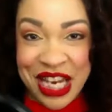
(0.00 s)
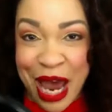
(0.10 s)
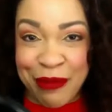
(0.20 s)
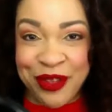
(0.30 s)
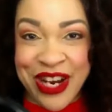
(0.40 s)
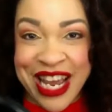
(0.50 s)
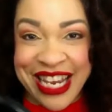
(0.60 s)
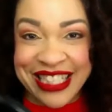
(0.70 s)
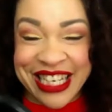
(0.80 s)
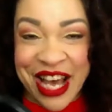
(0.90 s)
Chapter
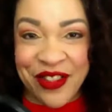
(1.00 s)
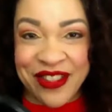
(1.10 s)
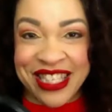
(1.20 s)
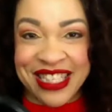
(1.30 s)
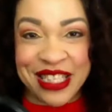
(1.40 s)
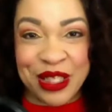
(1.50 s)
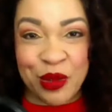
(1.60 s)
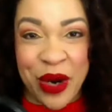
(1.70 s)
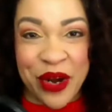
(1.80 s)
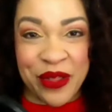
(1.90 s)
8. Now, this
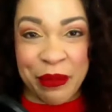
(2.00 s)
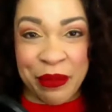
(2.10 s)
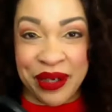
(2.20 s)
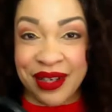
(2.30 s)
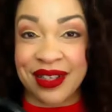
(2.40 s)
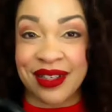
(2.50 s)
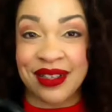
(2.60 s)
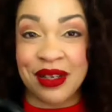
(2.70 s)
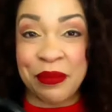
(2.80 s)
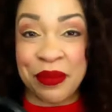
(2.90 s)
is where the book
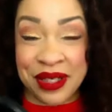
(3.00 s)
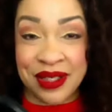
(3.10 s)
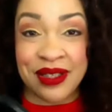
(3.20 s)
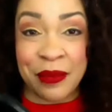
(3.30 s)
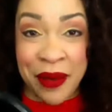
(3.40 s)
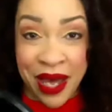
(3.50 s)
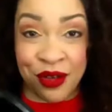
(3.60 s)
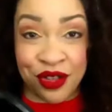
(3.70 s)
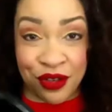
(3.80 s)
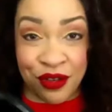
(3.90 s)
puts the
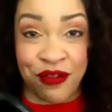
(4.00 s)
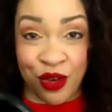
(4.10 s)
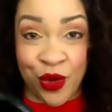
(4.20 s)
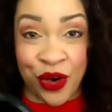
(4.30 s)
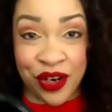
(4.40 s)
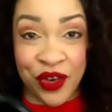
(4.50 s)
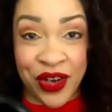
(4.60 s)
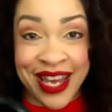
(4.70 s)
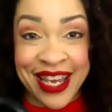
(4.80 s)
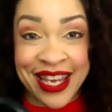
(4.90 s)
pedal to the floor,
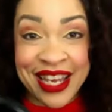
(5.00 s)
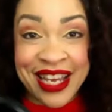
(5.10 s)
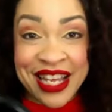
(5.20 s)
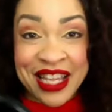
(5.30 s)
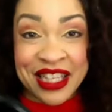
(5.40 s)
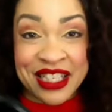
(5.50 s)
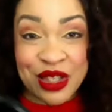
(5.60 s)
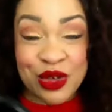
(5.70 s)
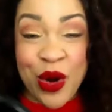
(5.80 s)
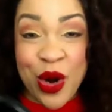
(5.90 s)
okay?
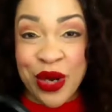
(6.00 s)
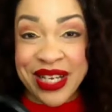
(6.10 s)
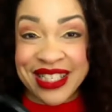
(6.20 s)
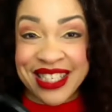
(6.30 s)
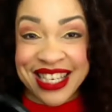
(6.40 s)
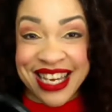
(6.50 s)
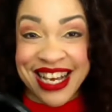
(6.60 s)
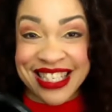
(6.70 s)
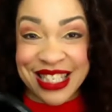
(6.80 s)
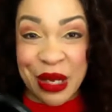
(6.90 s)
This is where we
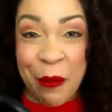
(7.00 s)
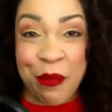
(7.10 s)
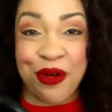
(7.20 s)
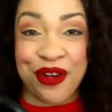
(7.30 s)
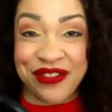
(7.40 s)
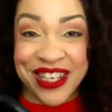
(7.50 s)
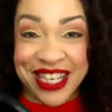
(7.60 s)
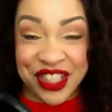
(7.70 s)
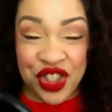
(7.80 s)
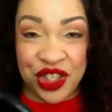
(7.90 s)
discuss
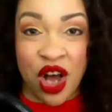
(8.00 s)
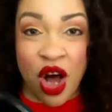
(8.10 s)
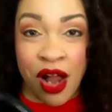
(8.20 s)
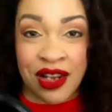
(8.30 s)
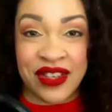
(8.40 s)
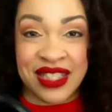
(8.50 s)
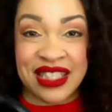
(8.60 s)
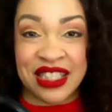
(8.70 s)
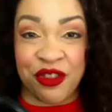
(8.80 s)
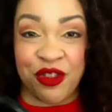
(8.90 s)
privilege in all of
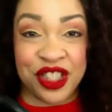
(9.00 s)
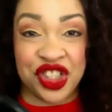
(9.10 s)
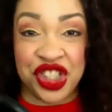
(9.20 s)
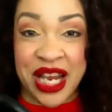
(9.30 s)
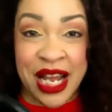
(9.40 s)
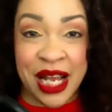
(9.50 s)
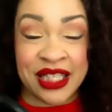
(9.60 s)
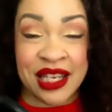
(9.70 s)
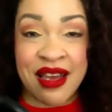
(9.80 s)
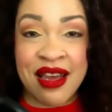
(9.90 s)
its different
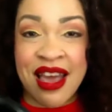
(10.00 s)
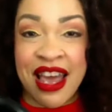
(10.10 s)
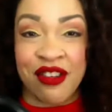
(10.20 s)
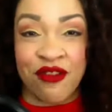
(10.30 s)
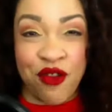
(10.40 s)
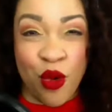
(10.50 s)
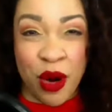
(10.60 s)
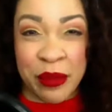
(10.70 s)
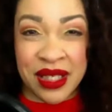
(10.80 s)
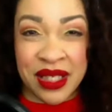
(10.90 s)
shades and
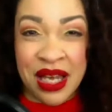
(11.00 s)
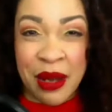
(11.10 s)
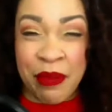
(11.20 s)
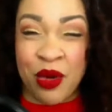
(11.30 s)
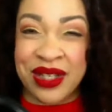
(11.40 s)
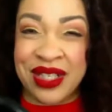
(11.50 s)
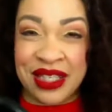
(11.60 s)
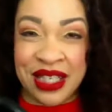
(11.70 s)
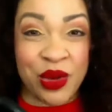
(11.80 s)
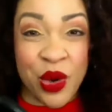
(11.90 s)
forms, but we
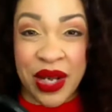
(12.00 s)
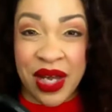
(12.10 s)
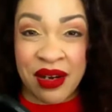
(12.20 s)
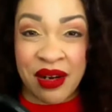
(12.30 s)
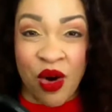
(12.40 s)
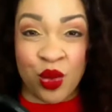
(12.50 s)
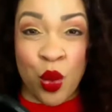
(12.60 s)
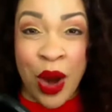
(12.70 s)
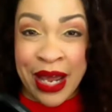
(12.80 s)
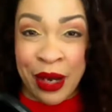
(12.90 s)
zero in
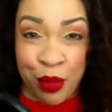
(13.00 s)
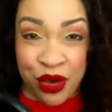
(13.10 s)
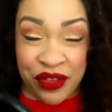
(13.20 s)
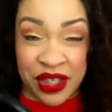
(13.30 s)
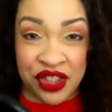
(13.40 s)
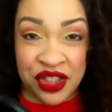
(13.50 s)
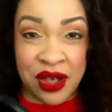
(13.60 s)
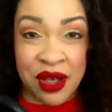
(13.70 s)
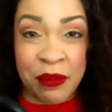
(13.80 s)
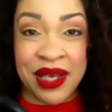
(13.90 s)
on white privilege
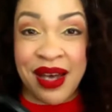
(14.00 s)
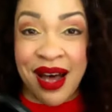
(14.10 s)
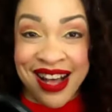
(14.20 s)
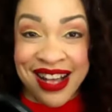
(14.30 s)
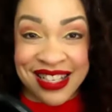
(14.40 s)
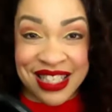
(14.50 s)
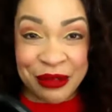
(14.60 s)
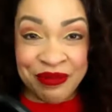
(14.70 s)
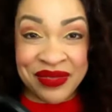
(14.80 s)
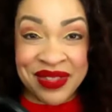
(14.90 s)

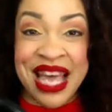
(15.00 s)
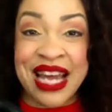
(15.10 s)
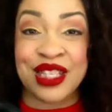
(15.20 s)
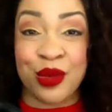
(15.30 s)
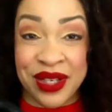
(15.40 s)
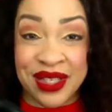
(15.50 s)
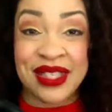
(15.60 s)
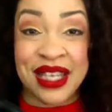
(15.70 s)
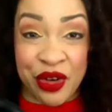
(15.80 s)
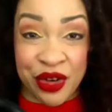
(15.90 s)
because that is what
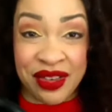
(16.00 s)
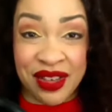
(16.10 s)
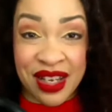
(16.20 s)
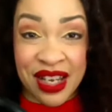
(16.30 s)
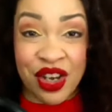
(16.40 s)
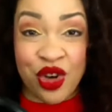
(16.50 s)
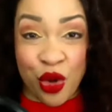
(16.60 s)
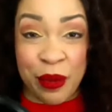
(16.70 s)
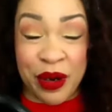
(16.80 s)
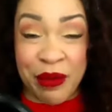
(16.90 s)
is centered in
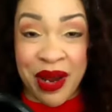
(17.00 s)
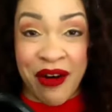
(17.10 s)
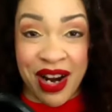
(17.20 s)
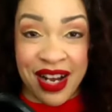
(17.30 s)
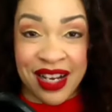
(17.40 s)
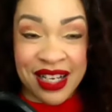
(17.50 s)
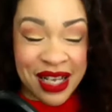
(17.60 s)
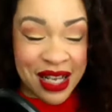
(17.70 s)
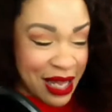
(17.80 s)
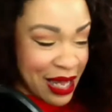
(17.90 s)
corporate America.
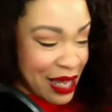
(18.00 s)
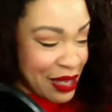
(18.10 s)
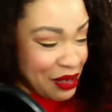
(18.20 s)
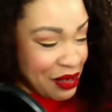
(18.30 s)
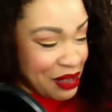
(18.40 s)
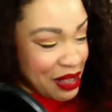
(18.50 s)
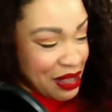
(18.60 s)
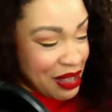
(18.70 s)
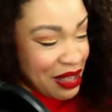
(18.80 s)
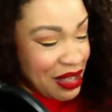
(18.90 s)
And
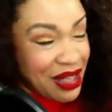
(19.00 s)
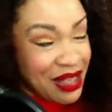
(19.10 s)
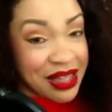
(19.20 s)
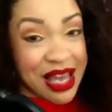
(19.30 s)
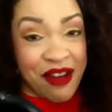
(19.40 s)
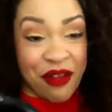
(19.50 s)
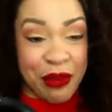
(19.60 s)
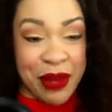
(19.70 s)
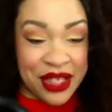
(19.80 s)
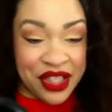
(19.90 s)
the
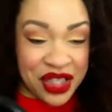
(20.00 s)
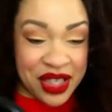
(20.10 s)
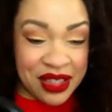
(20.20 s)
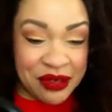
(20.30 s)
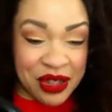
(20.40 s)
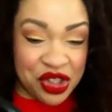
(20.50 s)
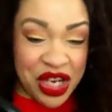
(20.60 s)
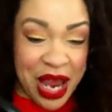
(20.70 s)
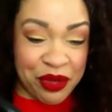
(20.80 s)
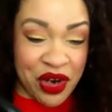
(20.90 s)
affirmation in
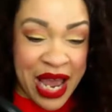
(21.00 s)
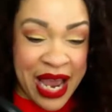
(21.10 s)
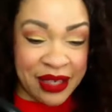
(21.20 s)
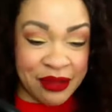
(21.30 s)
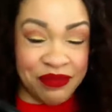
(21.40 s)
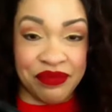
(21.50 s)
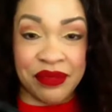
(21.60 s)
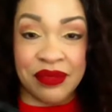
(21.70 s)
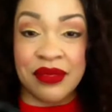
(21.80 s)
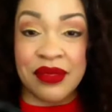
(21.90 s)
chapter 8
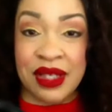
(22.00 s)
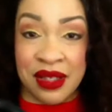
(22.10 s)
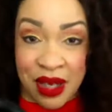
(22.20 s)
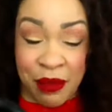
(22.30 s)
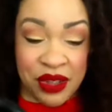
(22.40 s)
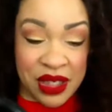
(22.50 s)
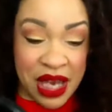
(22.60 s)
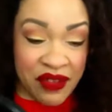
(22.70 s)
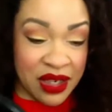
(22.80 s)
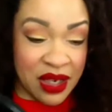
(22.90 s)
is number
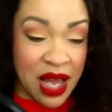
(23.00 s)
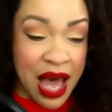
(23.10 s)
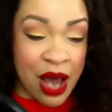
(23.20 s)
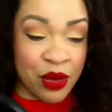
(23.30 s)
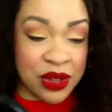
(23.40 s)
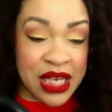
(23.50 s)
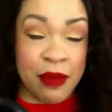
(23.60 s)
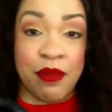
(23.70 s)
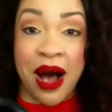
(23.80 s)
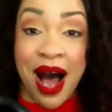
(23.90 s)
7. I will
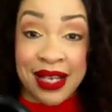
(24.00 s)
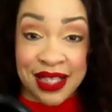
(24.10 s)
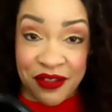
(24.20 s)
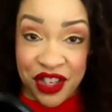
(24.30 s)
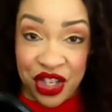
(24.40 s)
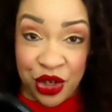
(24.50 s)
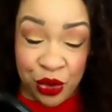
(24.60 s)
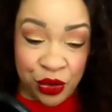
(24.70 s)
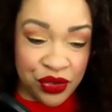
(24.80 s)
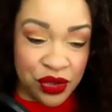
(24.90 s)
take positive
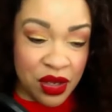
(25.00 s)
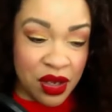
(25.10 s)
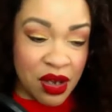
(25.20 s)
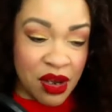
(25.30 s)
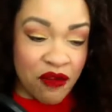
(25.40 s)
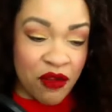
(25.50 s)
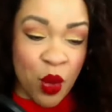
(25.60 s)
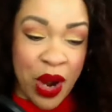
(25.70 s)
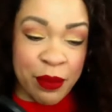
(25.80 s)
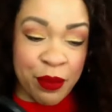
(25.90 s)
cues
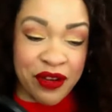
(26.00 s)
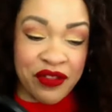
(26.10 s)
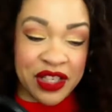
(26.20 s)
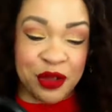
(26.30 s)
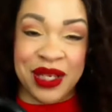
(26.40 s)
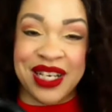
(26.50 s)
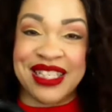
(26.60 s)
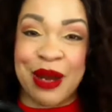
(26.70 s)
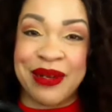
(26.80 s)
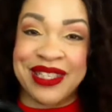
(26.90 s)
from white privilege
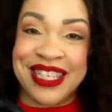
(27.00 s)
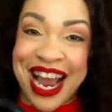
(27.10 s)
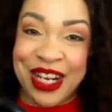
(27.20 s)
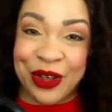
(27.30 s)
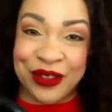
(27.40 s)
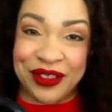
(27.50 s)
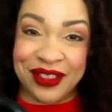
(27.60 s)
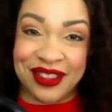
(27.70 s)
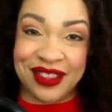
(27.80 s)
because I'm entitled.